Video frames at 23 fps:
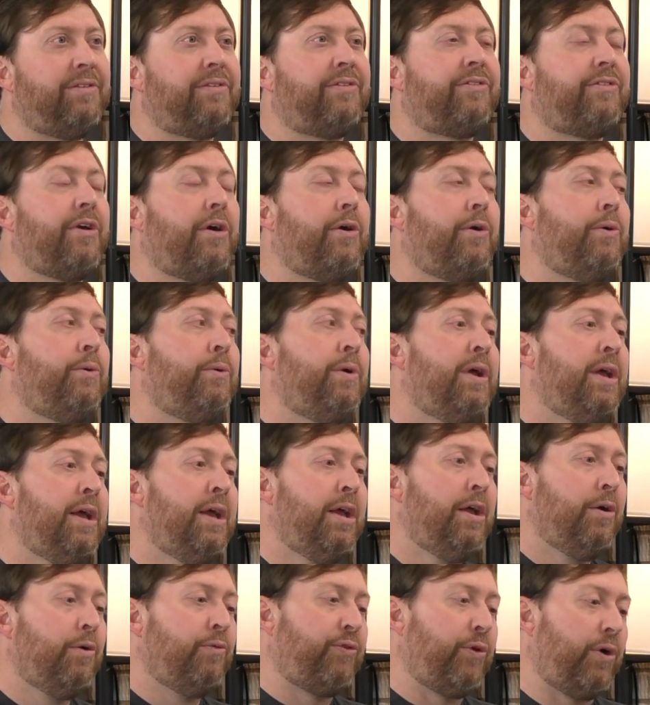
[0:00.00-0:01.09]
And so
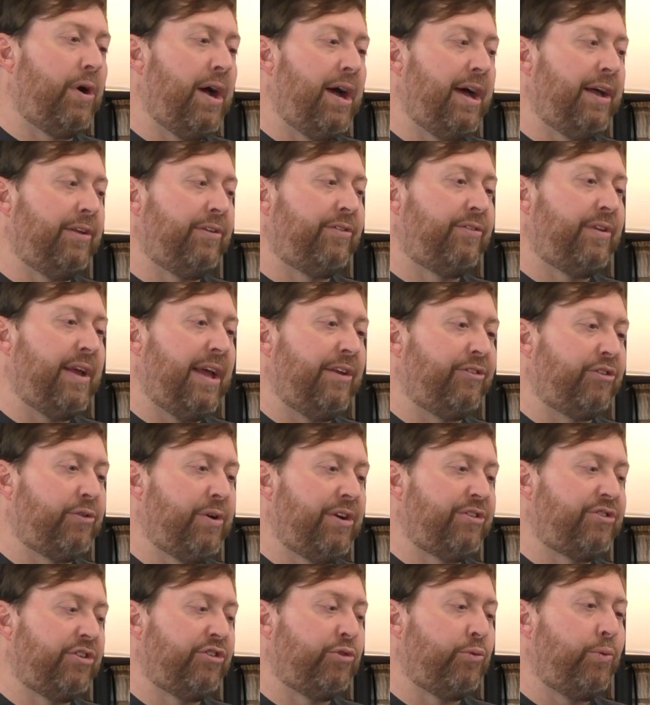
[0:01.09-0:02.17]
for us as
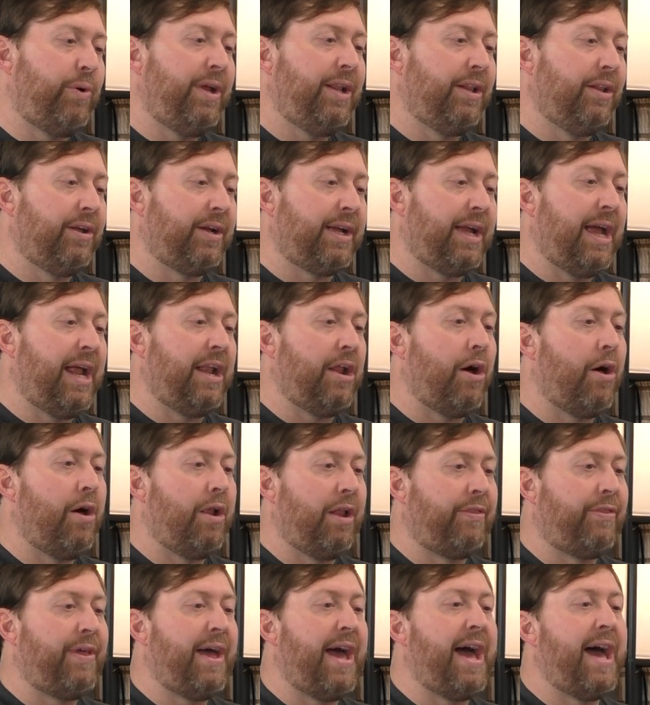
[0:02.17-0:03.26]
Christians, we look at
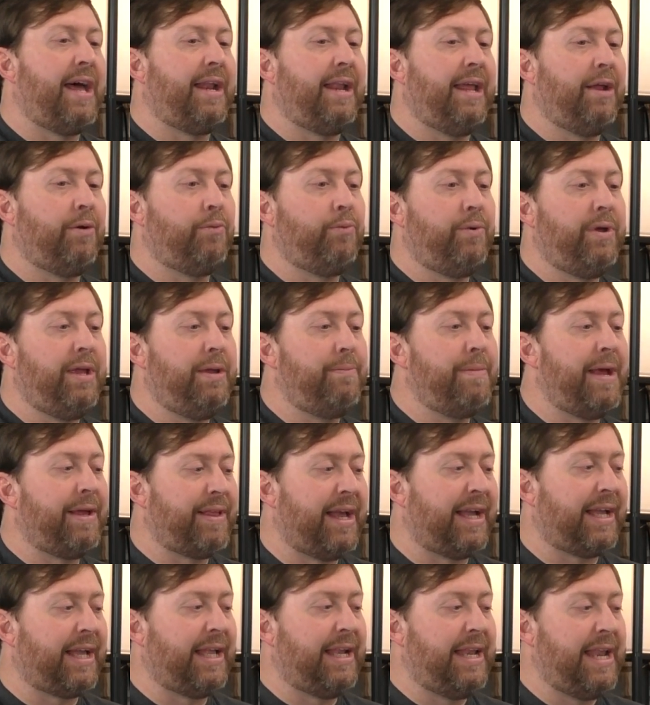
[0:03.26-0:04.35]
all of that and we make
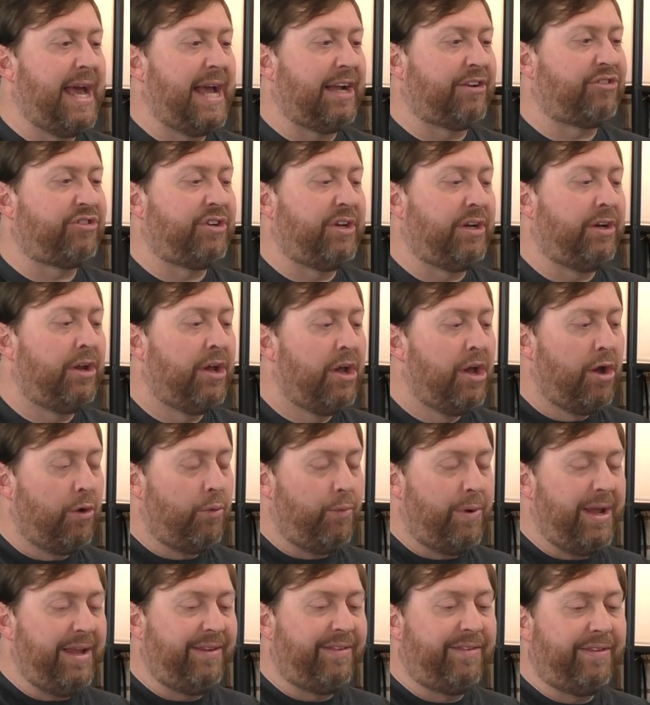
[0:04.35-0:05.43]
that connection.
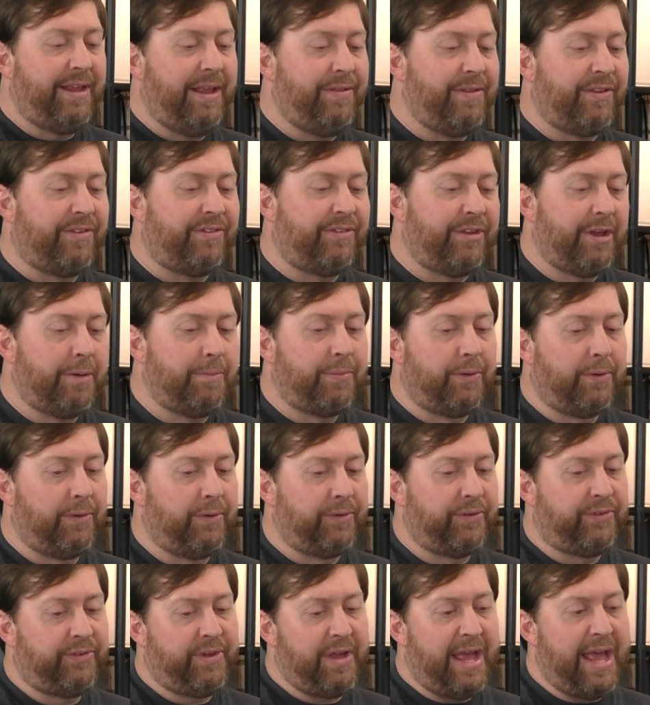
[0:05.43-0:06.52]
We see the
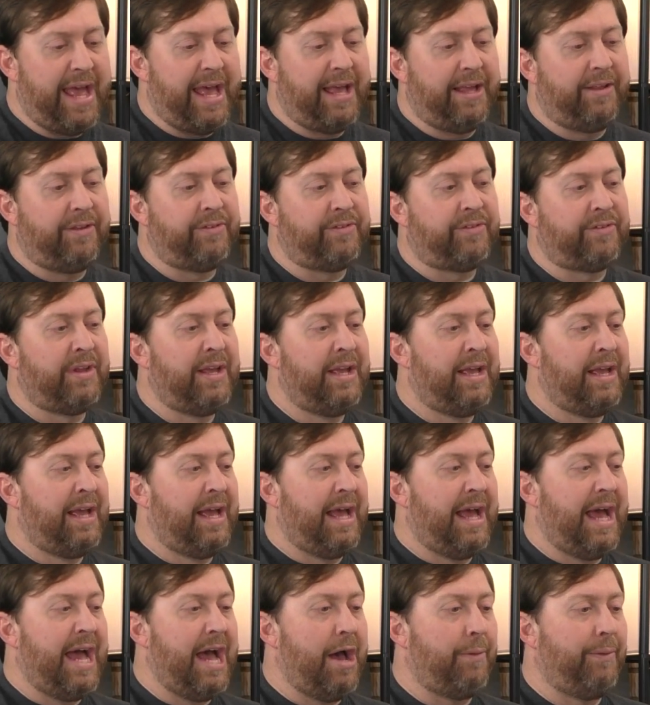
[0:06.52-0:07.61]
symbols as
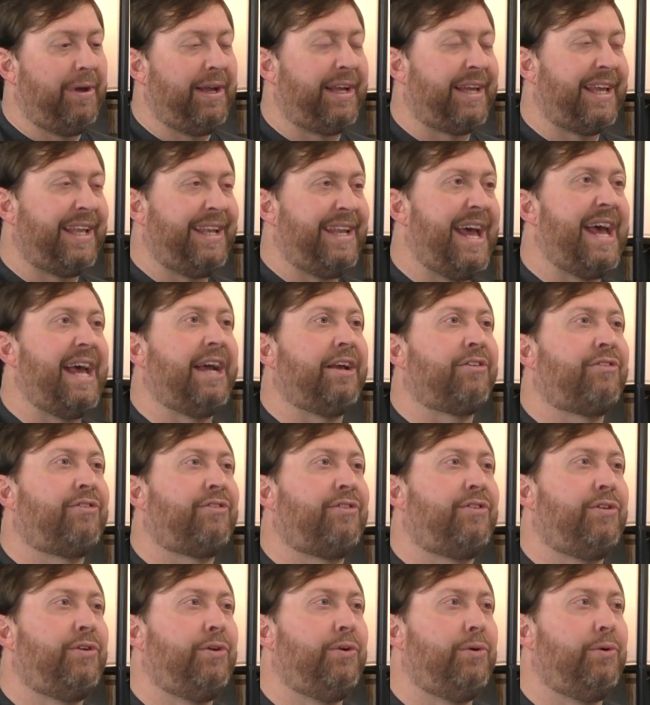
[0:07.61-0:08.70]
how it
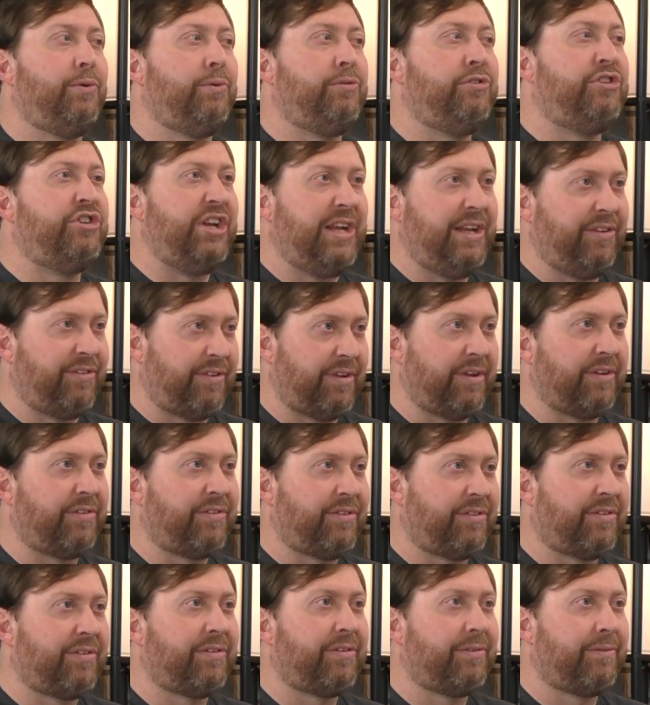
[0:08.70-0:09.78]
connects to
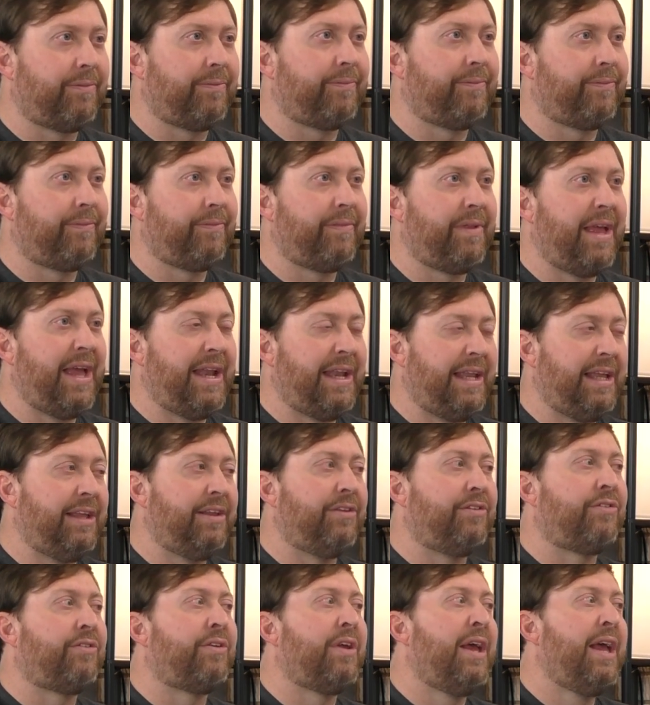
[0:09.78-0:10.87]
Jesus and
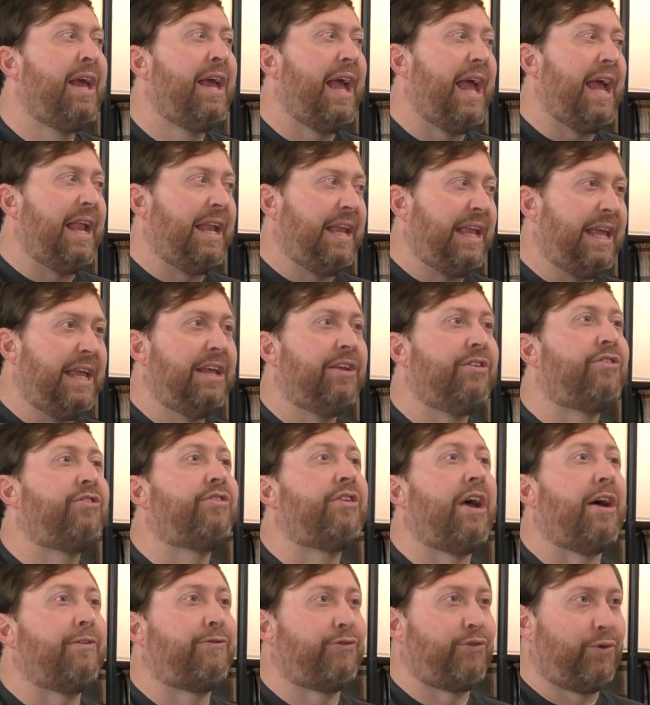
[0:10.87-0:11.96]
his
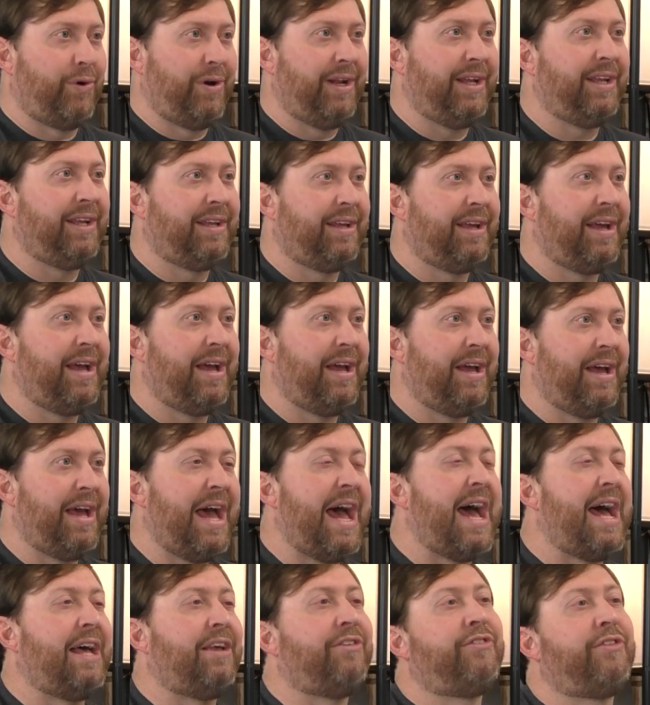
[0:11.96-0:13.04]
suffering
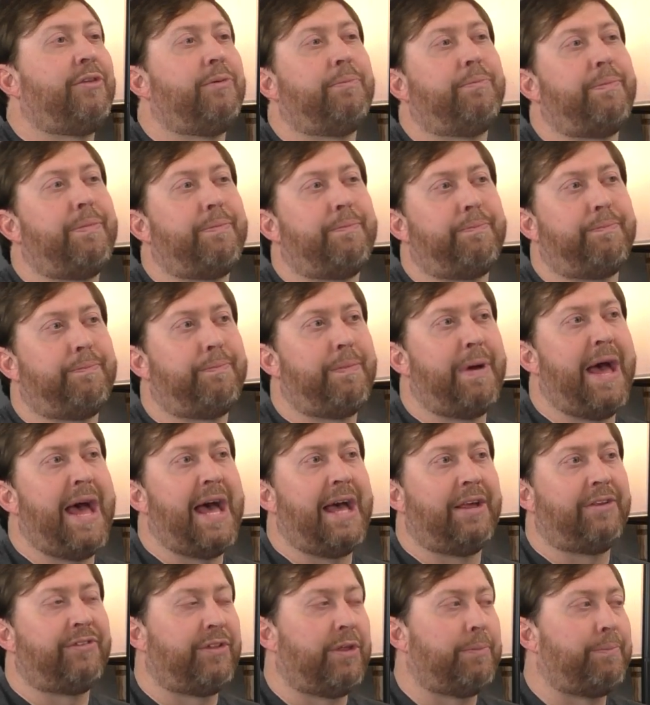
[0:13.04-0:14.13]
as the
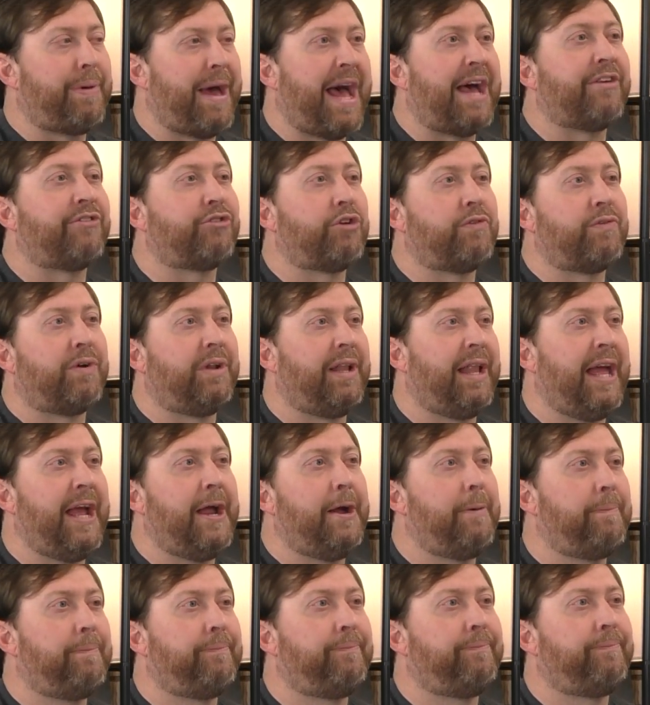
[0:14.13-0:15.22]
Passover
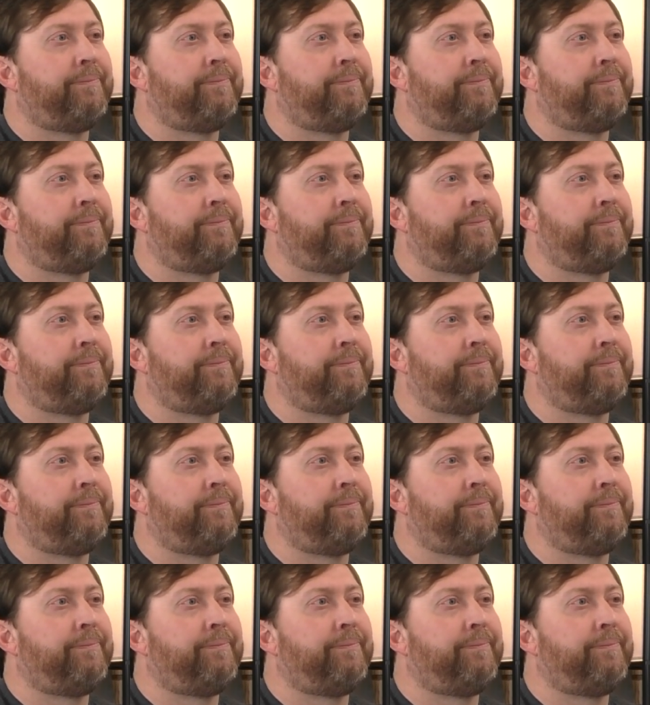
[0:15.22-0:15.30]
lamb.